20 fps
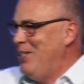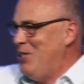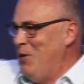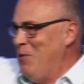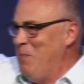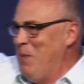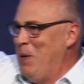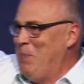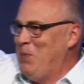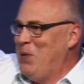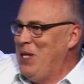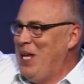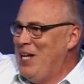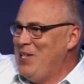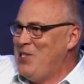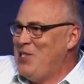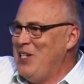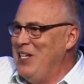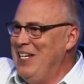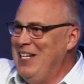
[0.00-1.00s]
Do you remember that
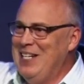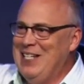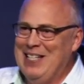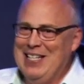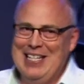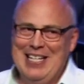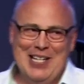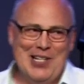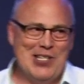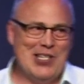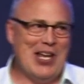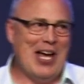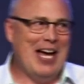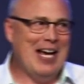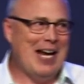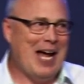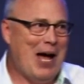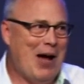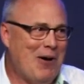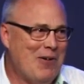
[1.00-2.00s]
scene in
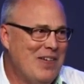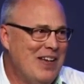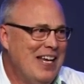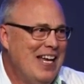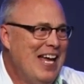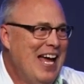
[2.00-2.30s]
Inside Out?"